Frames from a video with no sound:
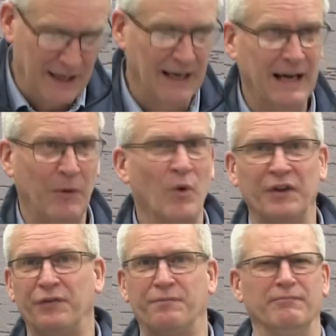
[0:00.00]
uh,
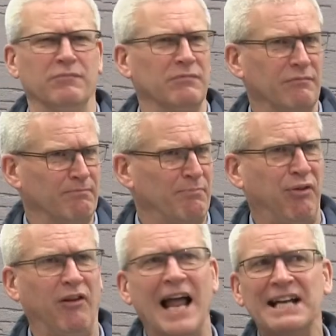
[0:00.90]
with
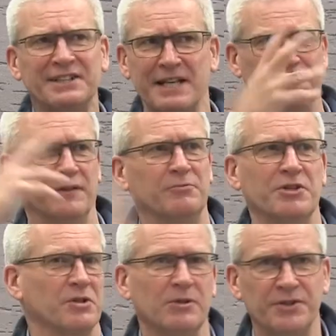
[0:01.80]
plentiful
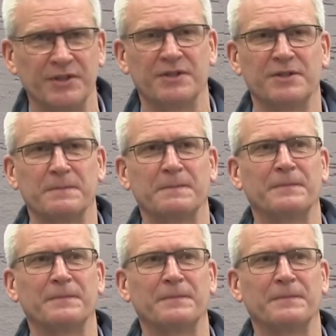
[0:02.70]
resources,